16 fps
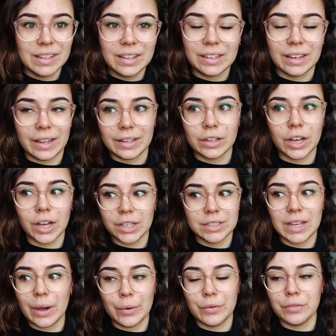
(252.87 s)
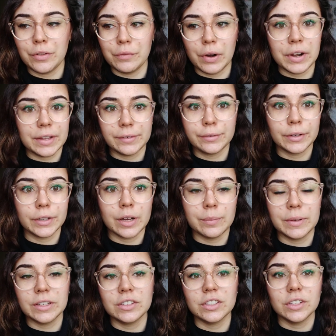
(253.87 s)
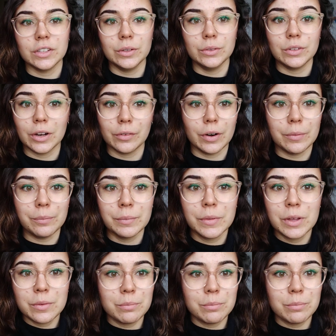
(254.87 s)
like cut out of the running for coming to Durham.